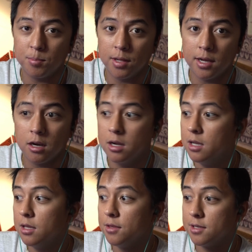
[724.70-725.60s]
player,
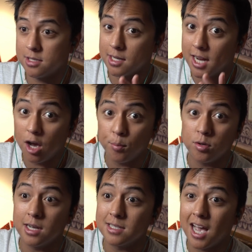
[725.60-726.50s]
this is going to help you
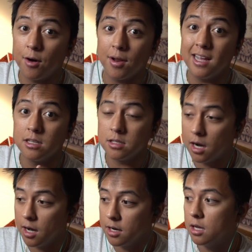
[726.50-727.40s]
guys out a
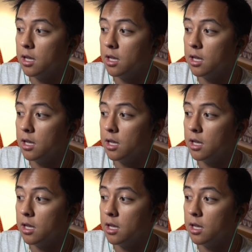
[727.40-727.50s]
ton.